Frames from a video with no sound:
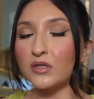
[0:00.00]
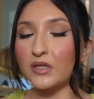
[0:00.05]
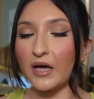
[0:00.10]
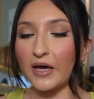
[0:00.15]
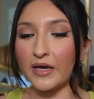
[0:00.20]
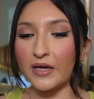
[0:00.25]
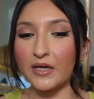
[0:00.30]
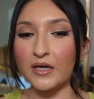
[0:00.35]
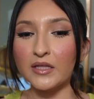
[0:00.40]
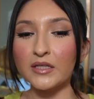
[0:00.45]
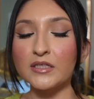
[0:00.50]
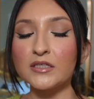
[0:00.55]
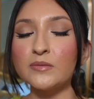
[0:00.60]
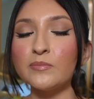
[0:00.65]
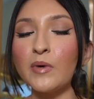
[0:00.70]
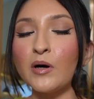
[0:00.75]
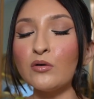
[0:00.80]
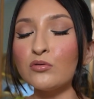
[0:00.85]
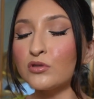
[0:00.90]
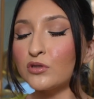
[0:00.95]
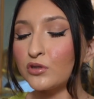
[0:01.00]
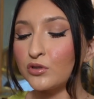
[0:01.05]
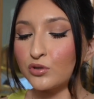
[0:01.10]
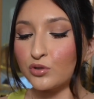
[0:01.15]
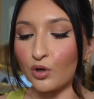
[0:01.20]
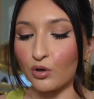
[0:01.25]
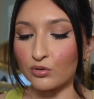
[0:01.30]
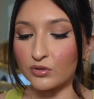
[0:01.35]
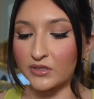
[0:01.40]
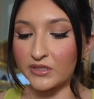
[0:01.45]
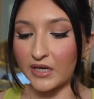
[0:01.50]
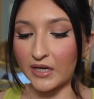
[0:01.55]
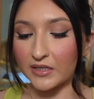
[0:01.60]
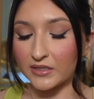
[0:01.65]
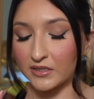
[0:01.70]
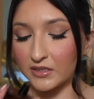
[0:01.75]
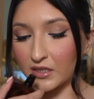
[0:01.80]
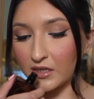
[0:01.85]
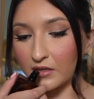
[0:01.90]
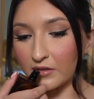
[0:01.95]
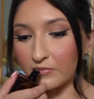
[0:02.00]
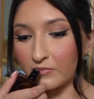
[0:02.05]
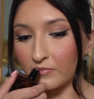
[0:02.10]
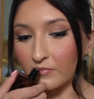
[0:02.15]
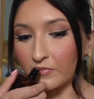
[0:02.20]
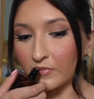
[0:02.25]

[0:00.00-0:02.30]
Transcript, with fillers: Like this smells so sexy.